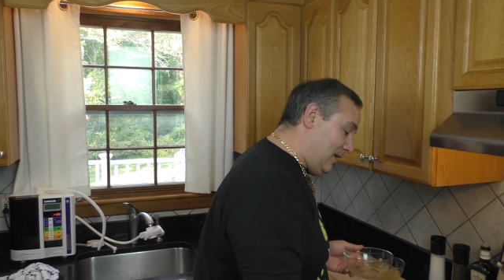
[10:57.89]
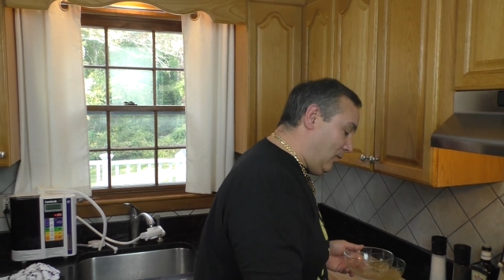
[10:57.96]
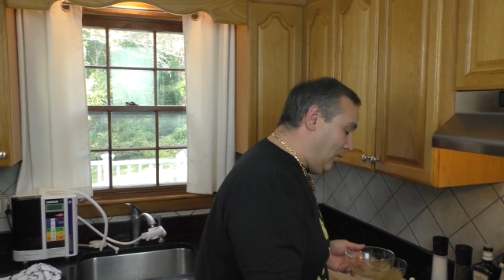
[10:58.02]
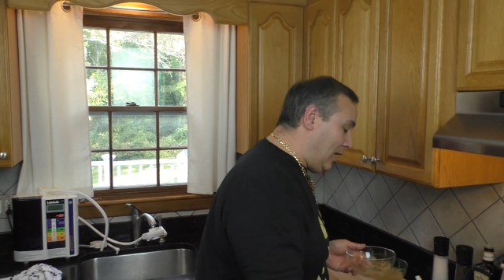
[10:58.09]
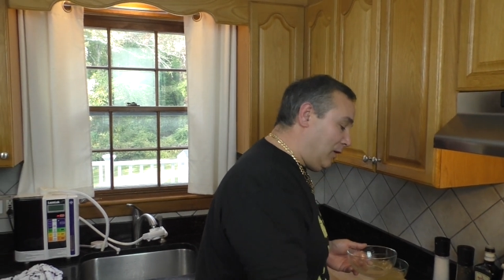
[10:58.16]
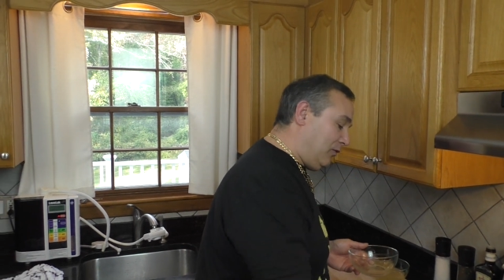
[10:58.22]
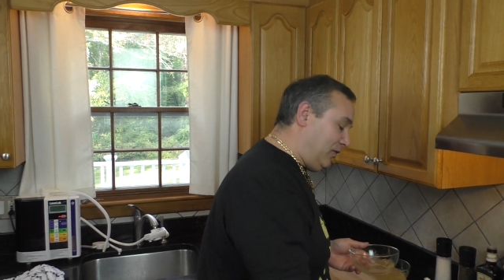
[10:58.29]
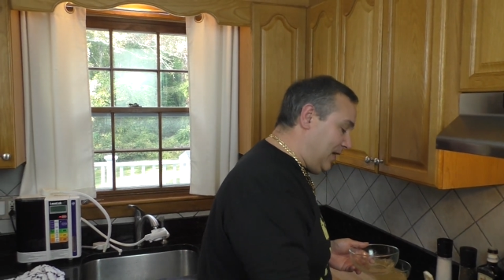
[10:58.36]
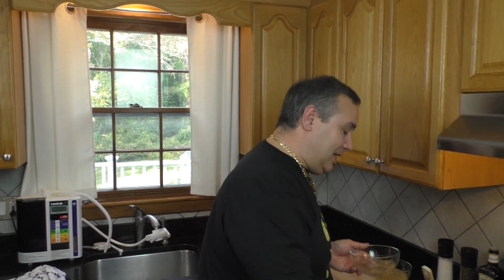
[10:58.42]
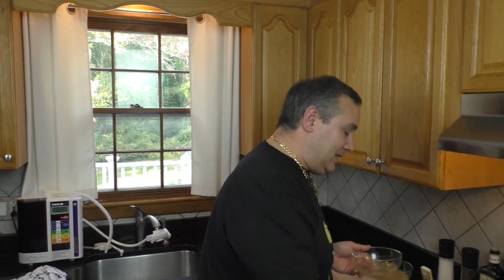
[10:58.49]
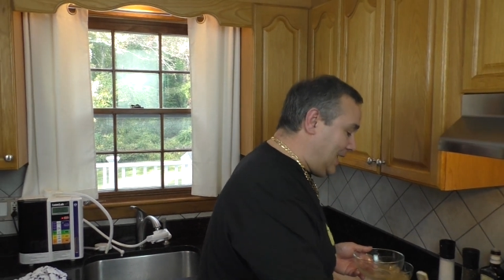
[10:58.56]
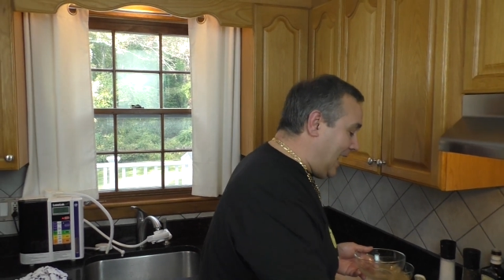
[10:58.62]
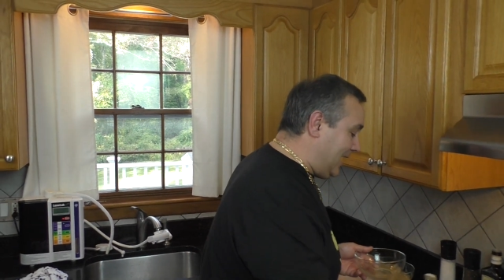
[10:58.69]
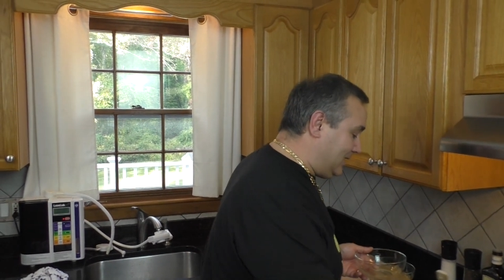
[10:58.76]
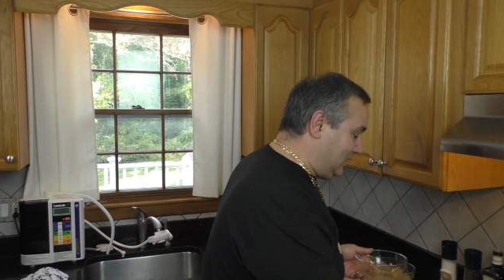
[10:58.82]
What a
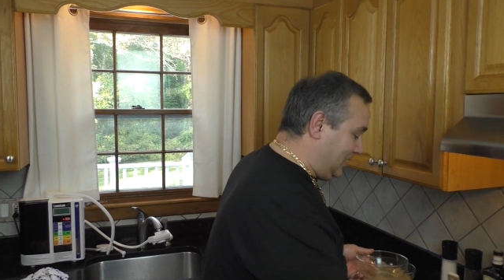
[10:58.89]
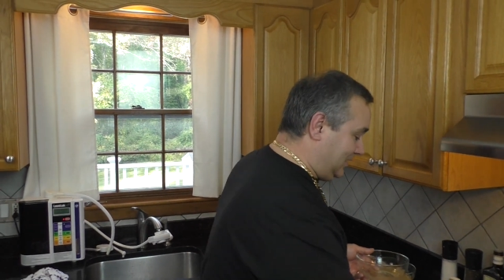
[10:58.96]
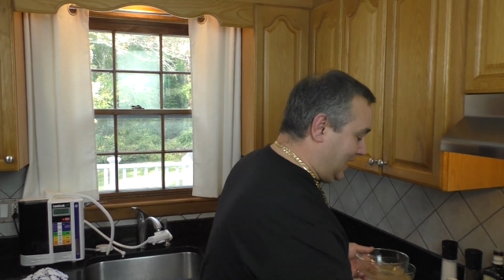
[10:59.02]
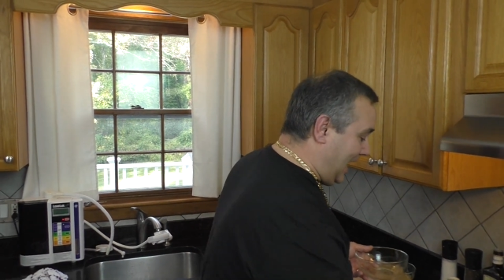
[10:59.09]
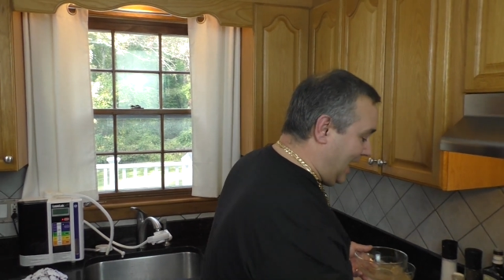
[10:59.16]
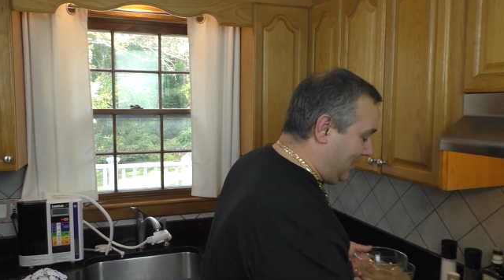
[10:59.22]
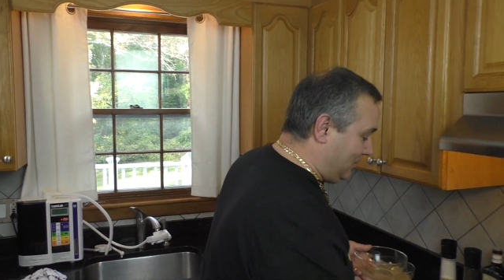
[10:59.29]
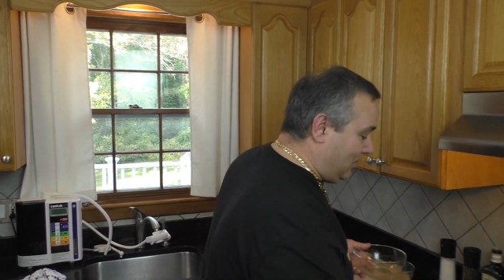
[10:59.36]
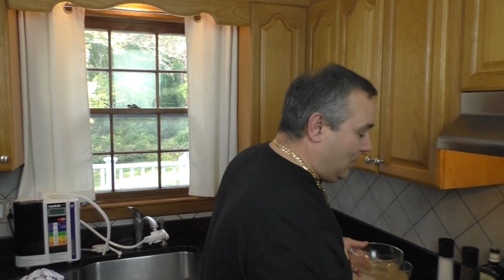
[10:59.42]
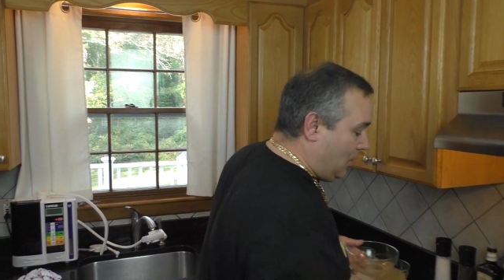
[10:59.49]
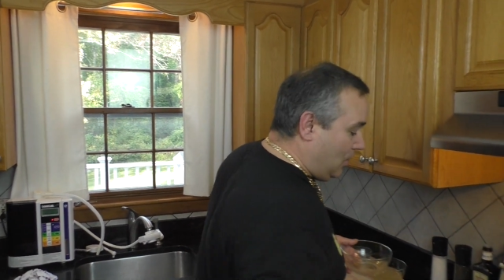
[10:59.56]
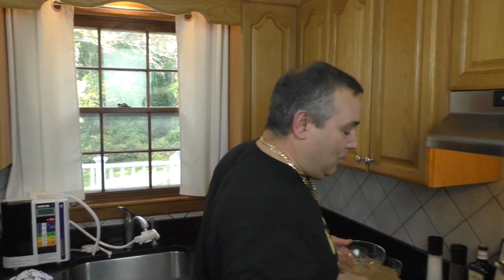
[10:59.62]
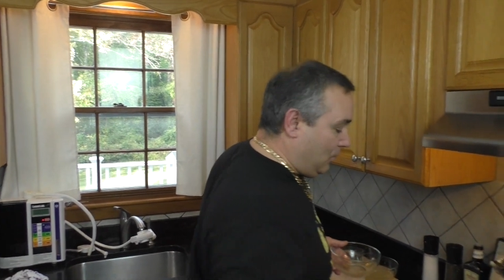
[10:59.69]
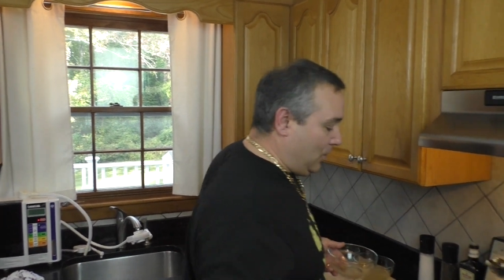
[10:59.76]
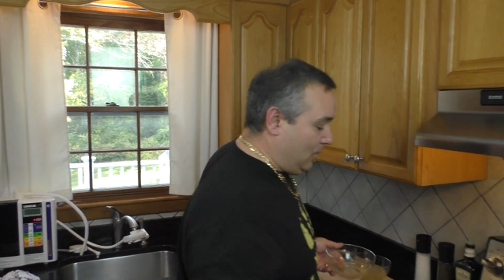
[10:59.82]
fantastic town.
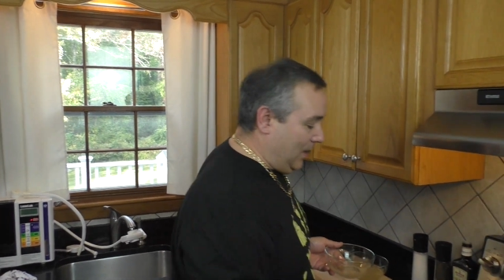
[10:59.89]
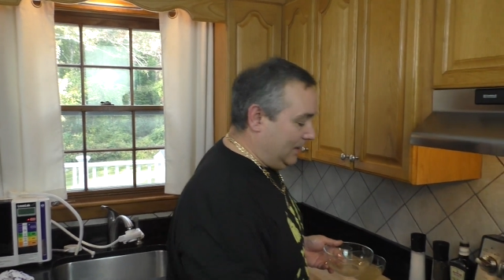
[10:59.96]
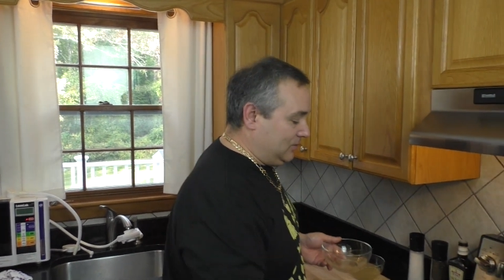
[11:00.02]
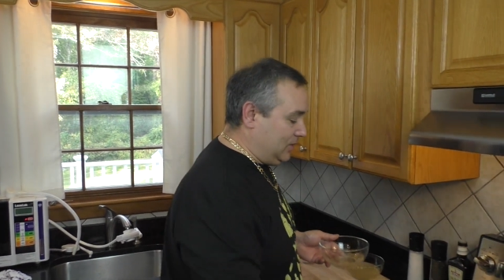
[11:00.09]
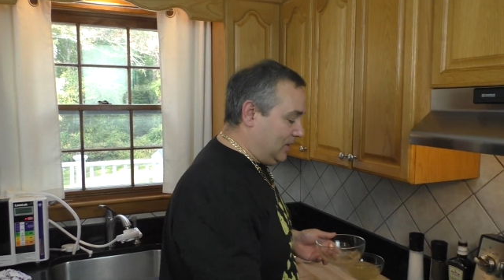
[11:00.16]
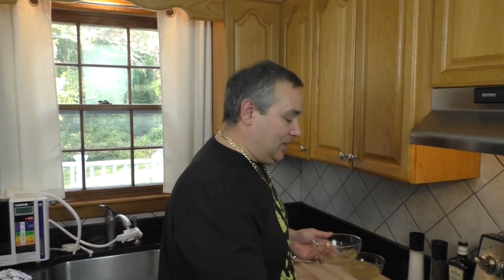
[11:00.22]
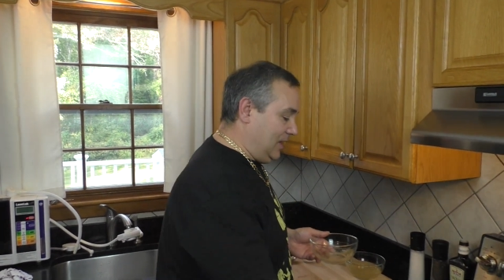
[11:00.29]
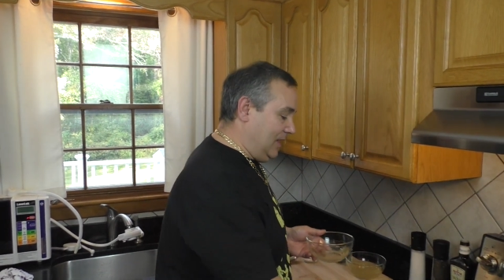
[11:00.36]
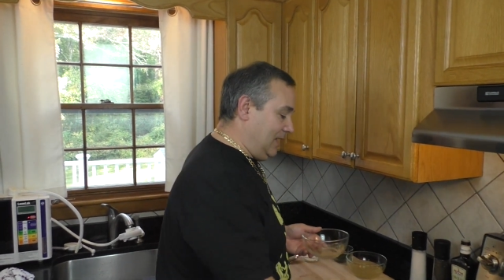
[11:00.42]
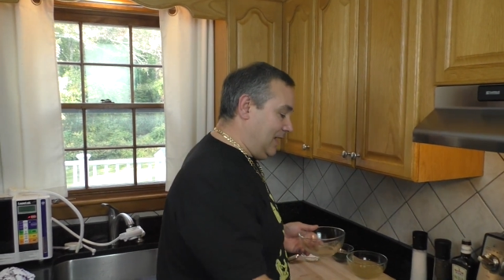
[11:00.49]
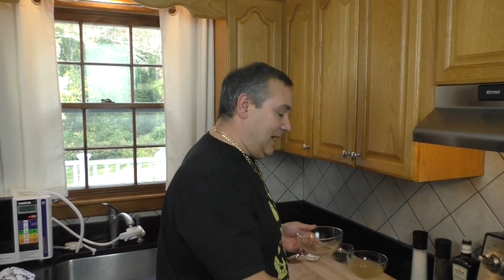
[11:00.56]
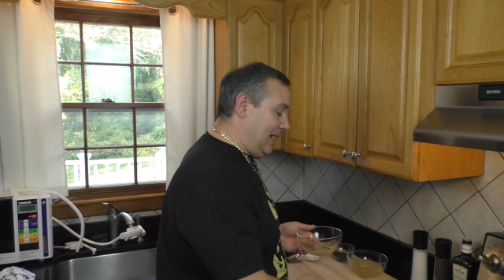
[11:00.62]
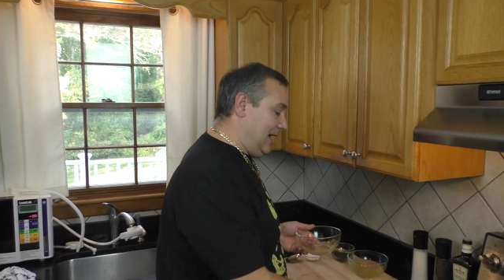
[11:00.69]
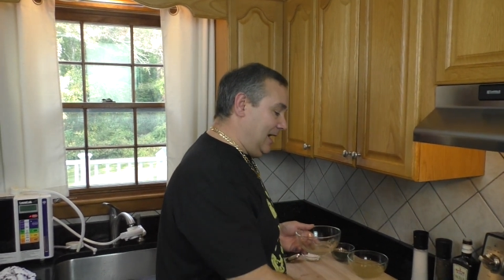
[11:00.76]
We went to the